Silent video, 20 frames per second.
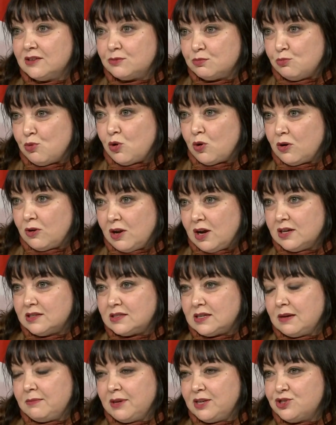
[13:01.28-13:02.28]
has more
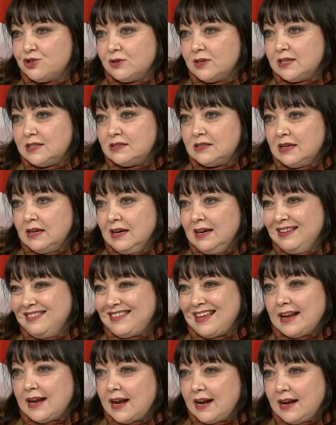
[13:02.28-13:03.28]
lost time injuries
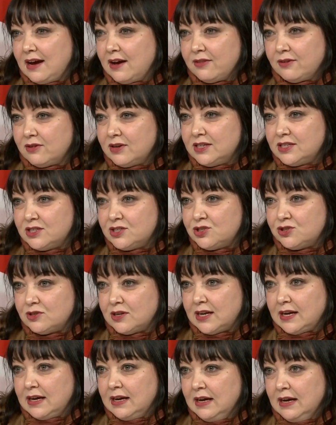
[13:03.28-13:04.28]
than any other
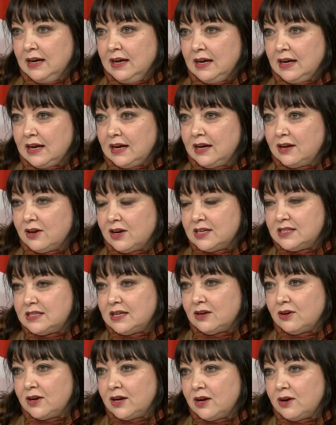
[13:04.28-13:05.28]
industry in
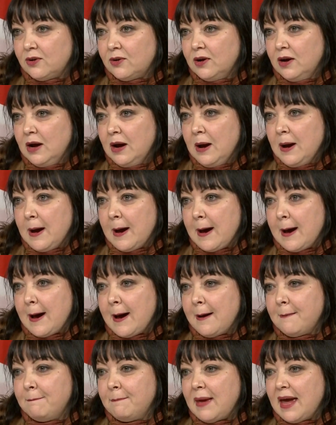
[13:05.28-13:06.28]
Ontario.
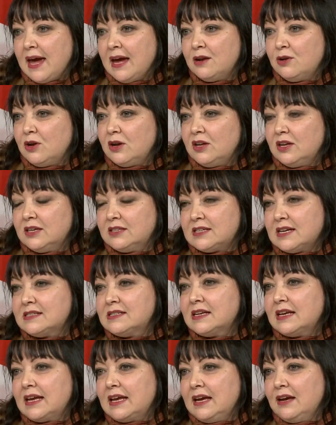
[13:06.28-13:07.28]
And it
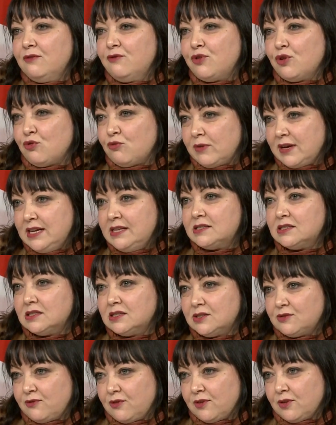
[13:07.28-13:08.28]
doesn't give the
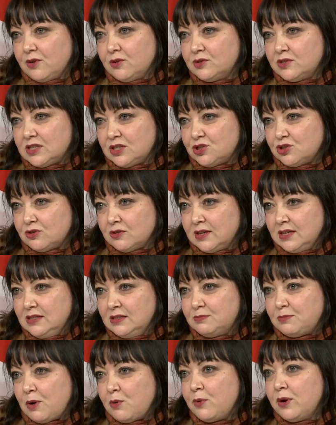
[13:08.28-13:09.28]
reasons for those
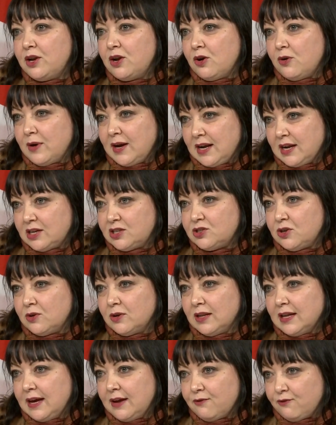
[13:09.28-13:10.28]
injuries, but we know
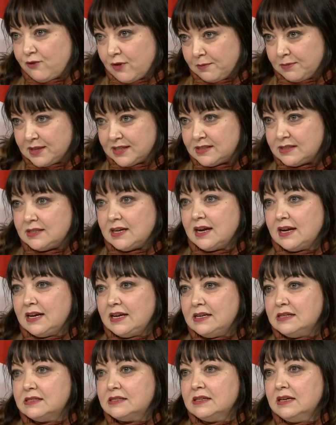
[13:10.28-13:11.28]
anecdotally and from the
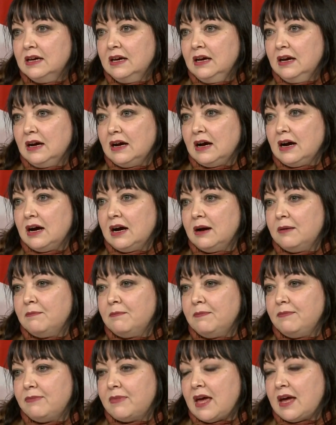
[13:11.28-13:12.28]
studies
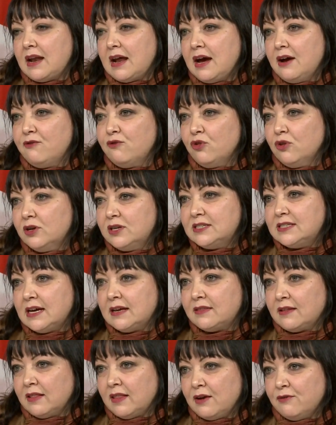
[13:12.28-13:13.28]
that have looked
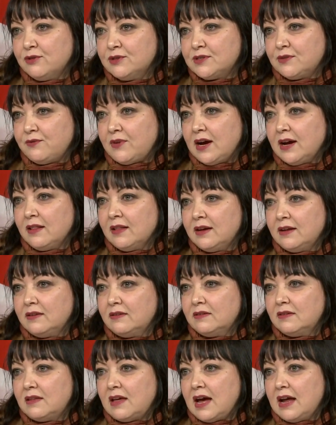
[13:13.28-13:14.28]
at the levels of
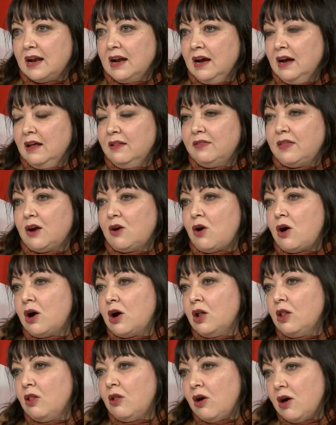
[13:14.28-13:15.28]
violence that there
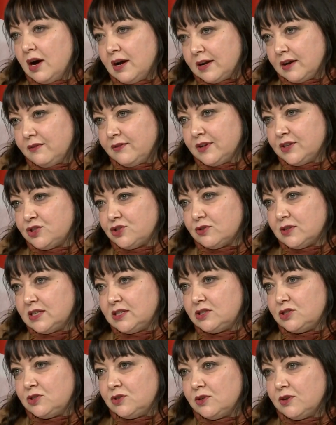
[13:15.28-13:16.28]
are a lot of
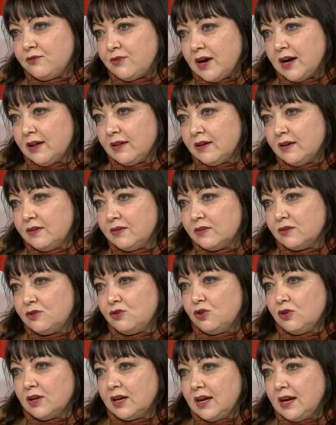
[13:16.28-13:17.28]
injuries due to
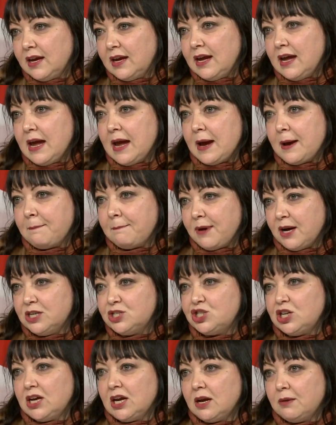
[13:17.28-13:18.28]
violence, due to kicking and
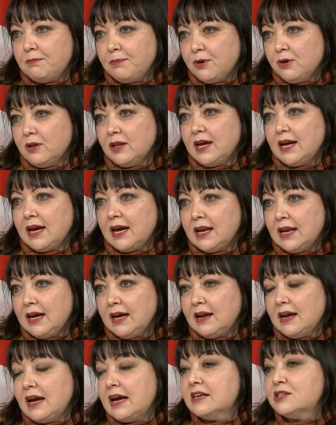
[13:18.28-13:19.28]
punching and pulling and
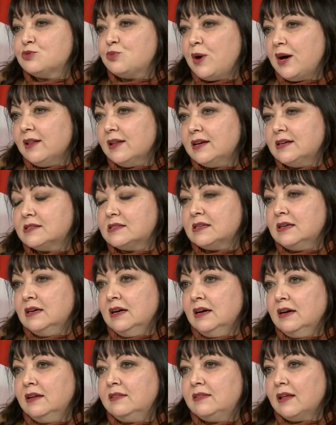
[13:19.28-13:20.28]
hitting, as well as
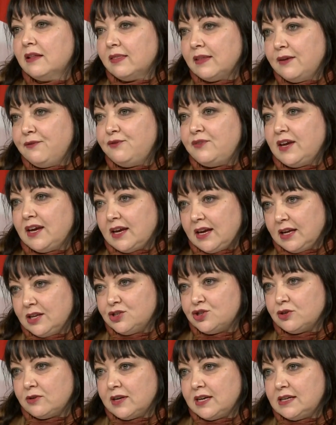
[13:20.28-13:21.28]
the lifting
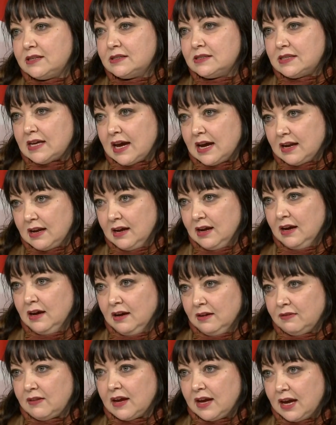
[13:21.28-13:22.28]
injuries that
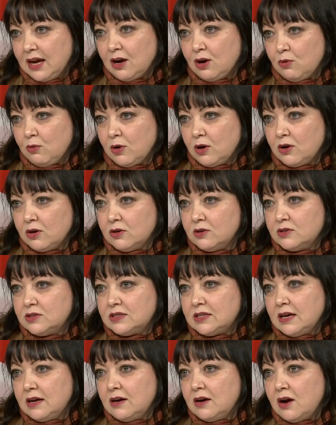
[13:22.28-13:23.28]
the care
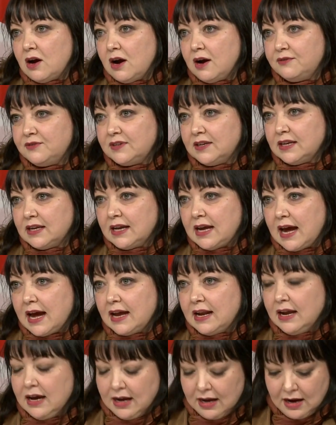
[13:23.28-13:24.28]
workers often
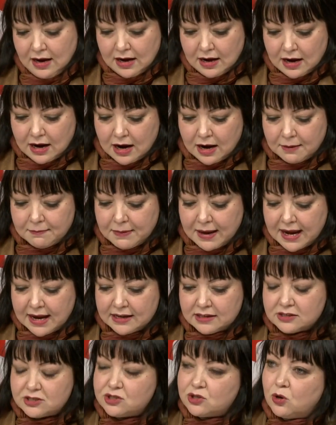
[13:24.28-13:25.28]
get.
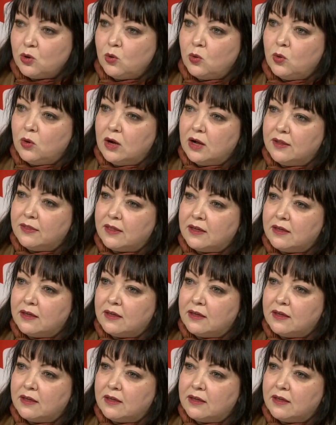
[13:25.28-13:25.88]
And so